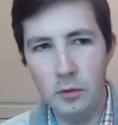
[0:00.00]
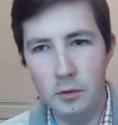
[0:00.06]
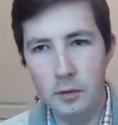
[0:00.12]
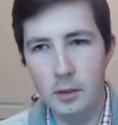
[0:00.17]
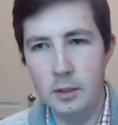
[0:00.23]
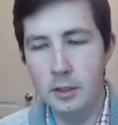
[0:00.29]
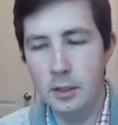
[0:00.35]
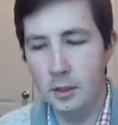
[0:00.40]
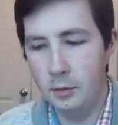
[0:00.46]

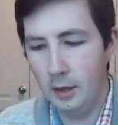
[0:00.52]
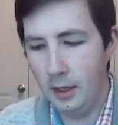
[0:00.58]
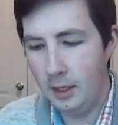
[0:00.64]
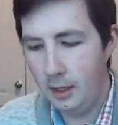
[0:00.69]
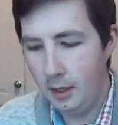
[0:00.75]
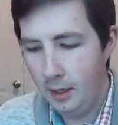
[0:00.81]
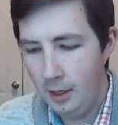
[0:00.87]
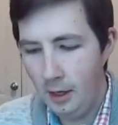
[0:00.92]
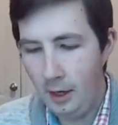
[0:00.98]
trilogy,
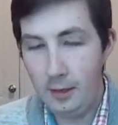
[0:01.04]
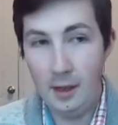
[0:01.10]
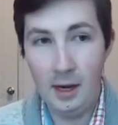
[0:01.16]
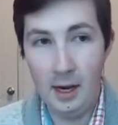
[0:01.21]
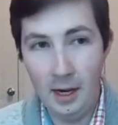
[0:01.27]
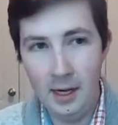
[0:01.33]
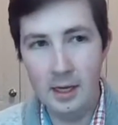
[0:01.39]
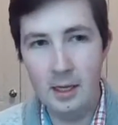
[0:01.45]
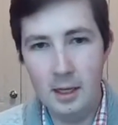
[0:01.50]
right? And that
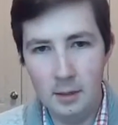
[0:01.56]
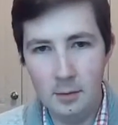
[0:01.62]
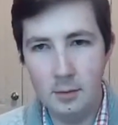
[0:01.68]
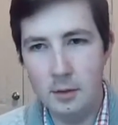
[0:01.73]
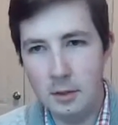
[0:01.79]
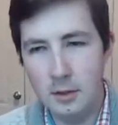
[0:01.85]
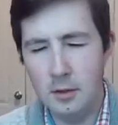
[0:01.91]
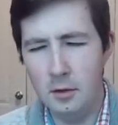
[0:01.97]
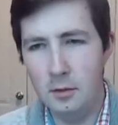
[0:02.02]
Anakin was
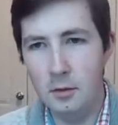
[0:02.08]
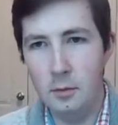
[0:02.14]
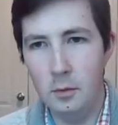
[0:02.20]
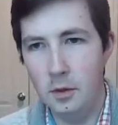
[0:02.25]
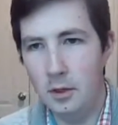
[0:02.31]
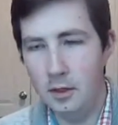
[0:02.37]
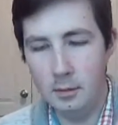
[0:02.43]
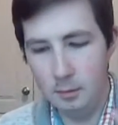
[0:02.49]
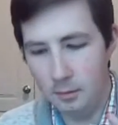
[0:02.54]
the Chosen
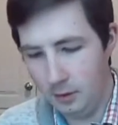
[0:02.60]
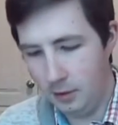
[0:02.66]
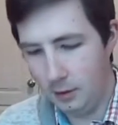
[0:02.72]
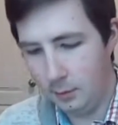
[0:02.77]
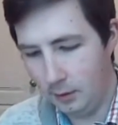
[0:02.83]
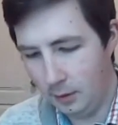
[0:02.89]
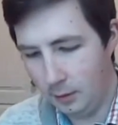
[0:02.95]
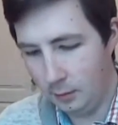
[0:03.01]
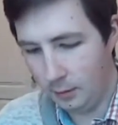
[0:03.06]
One, blah
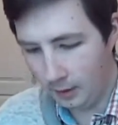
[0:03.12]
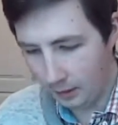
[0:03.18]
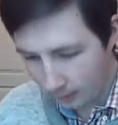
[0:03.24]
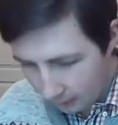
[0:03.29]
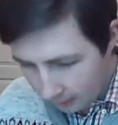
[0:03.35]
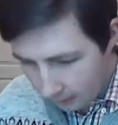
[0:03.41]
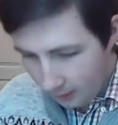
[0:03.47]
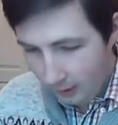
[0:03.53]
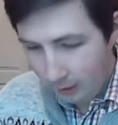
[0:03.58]
blah blah.
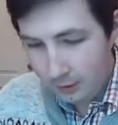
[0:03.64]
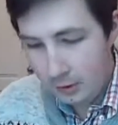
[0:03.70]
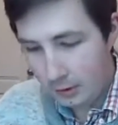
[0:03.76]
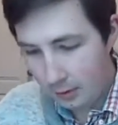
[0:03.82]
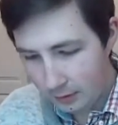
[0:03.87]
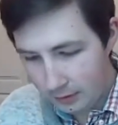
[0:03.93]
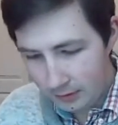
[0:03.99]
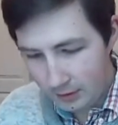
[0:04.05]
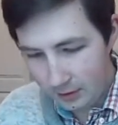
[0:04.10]
And
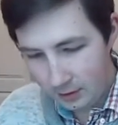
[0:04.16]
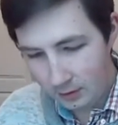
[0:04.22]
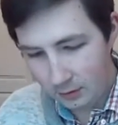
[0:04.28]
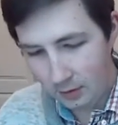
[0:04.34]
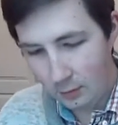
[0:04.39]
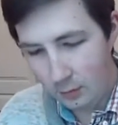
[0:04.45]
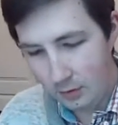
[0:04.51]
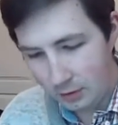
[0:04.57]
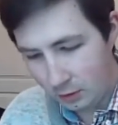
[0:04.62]
so
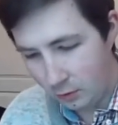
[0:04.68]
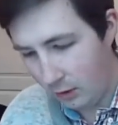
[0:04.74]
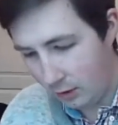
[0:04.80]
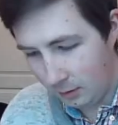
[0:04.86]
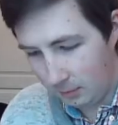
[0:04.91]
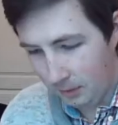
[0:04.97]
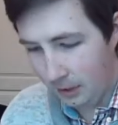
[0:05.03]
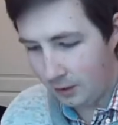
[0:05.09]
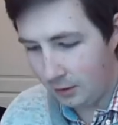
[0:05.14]
I went straight
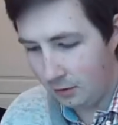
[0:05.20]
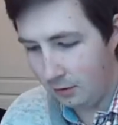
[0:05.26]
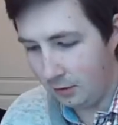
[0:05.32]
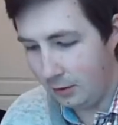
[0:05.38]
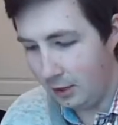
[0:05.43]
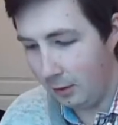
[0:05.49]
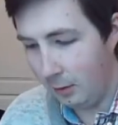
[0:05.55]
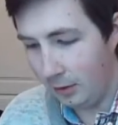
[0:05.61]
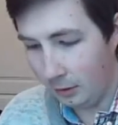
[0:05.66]
to page
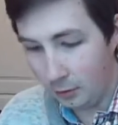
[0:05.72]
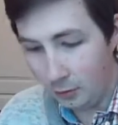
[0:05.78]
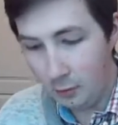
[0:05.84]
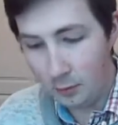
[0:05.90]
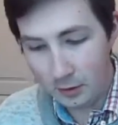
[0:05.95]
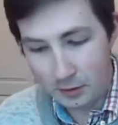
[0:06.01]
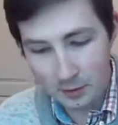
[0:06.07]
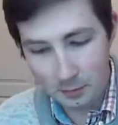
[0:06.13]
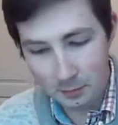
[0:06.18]
13. I'm like, ooh,
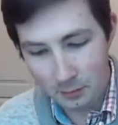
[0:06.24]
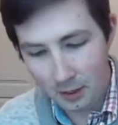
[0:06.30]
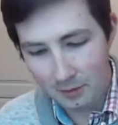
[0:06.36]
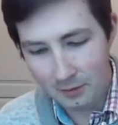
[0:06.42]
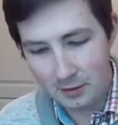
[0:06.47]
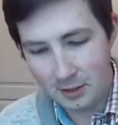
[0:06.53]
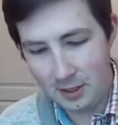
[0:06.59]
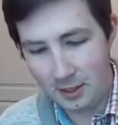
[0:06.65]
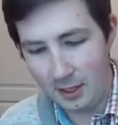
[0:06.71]
what's the
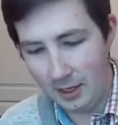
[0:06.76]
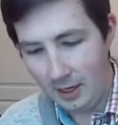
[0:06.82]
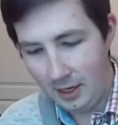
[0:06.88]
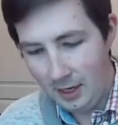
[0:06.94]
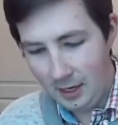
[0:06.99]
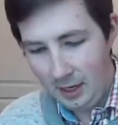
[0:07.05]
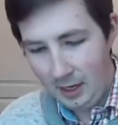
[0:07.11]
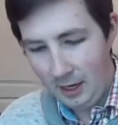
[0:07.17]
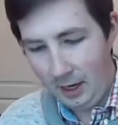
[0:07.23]
prophecy?
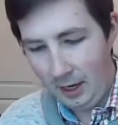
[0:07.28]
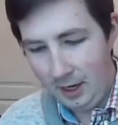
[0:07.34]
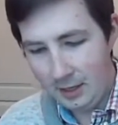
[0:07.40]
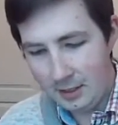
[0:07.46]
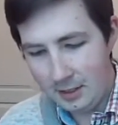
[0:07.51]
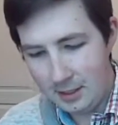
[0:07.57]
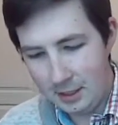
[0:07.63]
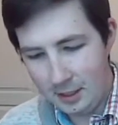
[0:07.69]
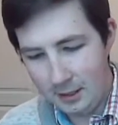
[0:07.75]
And